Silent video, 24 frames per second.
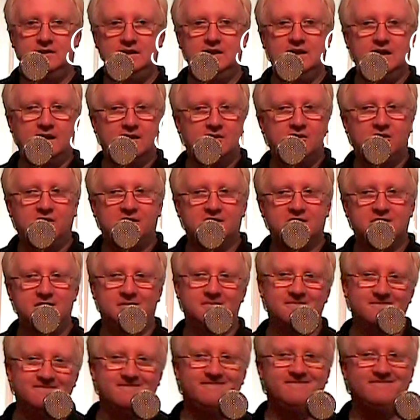Dynacord.
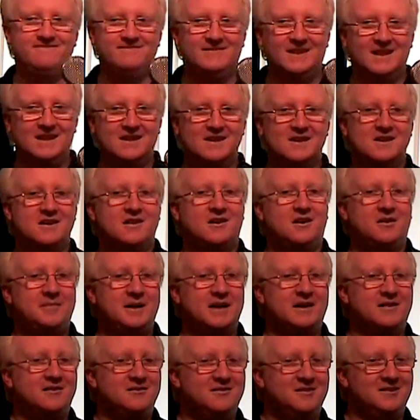Oh
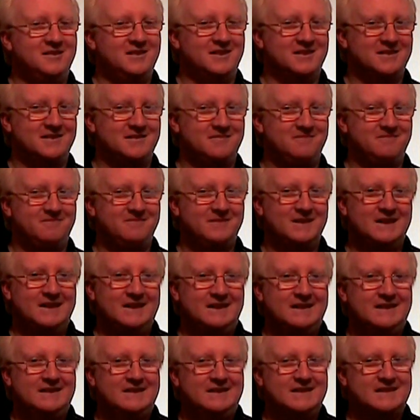my goodness.
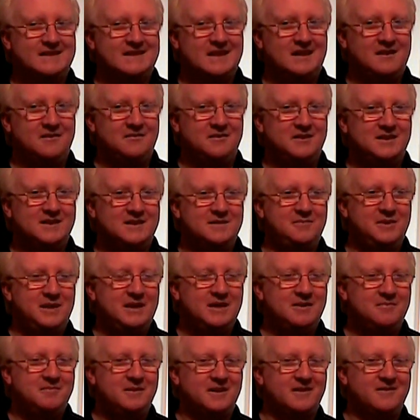The sound is
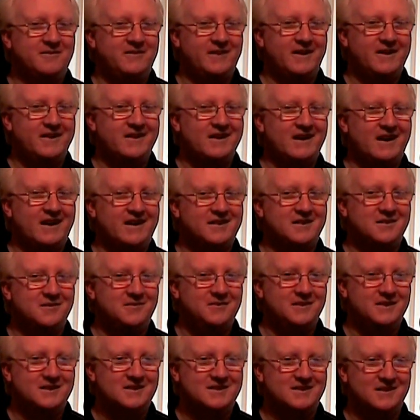big but very
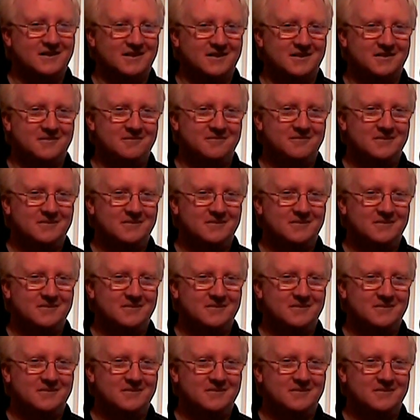artificial.